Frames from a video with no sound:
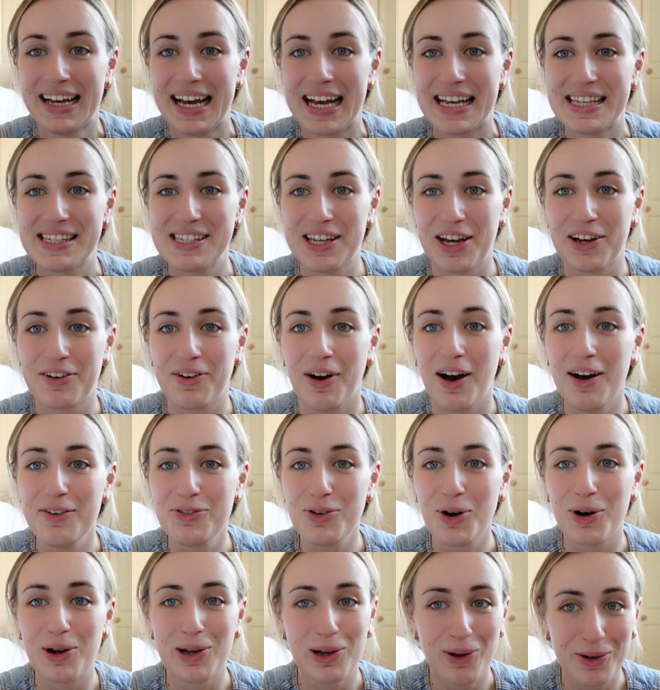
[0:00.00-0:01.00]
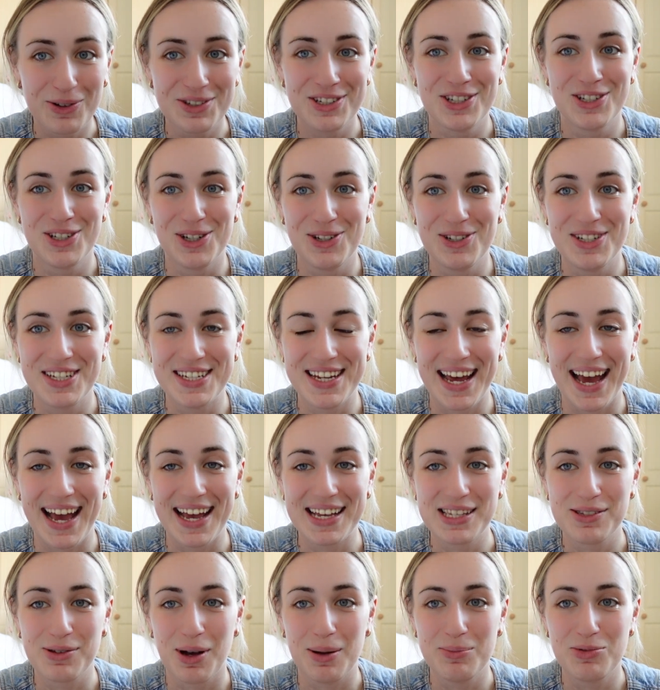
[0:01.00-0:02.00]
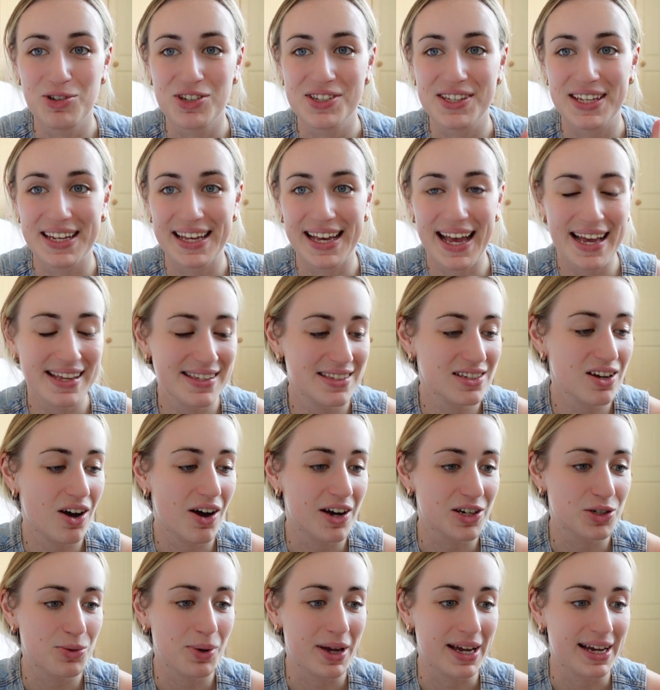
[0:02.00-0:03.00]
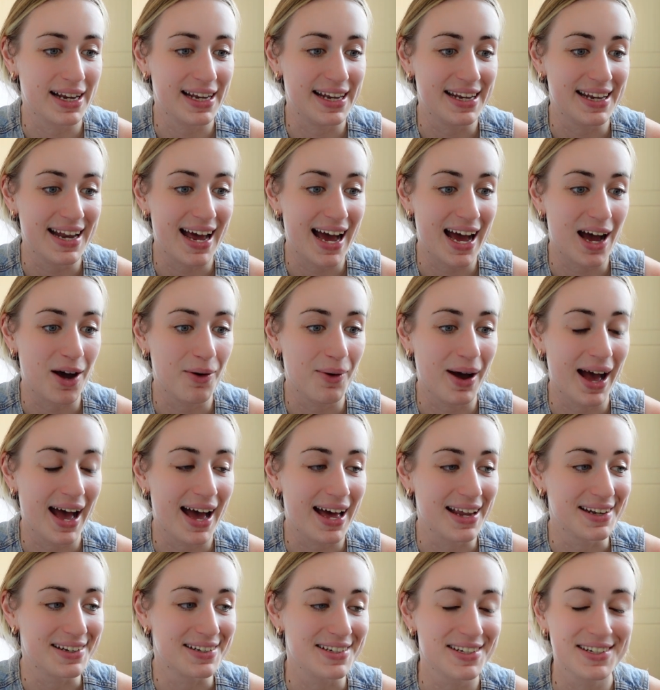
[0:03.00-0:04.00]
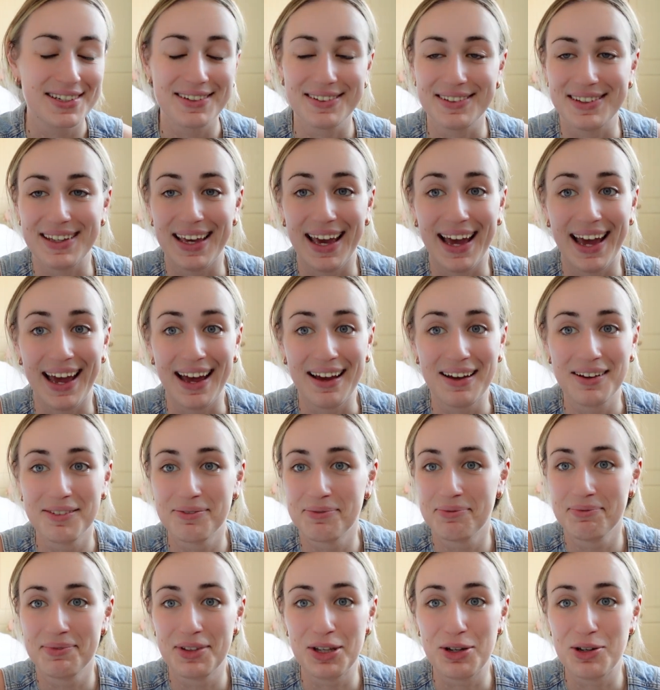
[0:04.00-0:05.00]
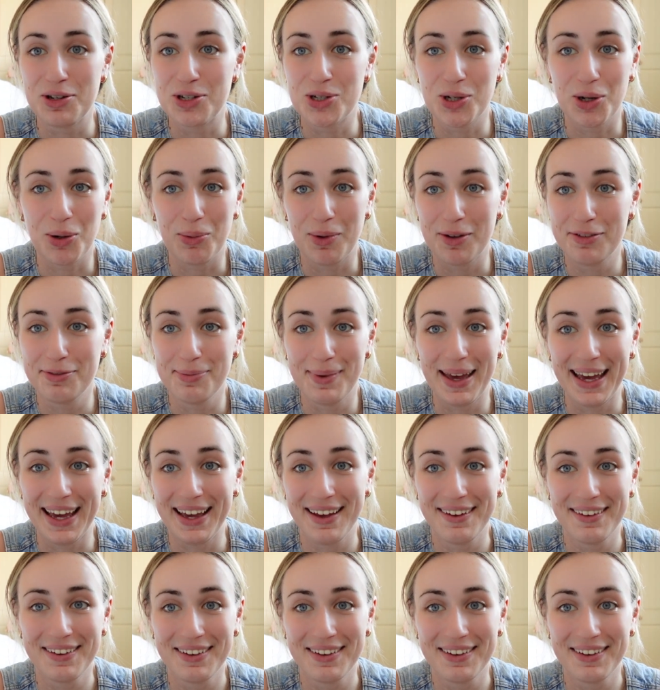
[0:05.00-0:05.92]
So I've got a lot to do today, so I'm just gonna get started quickly now, and yeah, you can do it with me.